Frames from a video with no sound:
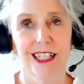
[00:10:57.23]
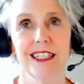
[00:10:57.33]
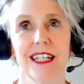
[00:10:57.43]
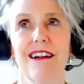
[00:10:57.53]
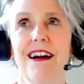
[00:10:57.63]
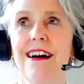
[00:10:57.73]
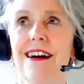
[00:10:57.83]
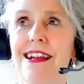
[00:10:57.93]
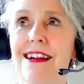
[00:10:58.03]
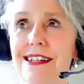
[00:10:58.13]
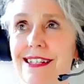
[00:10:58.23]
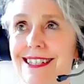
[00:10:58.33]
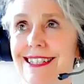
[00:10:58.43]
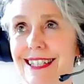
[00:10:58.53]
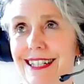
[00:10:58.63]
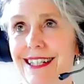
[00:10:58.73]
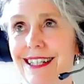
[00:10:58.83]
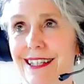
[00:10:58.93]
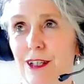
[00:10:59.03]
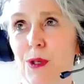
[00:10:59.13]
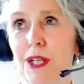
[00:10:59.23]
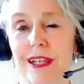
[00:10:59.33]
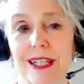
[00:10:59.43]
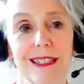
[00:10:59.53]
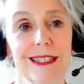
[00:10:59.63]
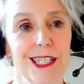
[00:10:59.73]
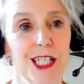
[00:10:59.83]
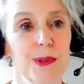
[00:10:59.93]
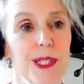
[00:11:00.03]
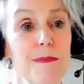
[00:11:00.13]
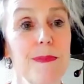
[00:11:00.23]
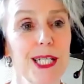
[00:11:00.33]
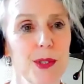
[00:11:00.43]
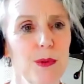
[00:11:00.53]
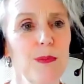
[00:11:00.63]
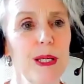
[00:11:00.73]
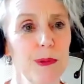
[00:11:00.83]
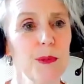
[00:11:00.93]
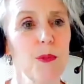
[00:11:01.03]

So I like to say that one of the things I do is I mess with people's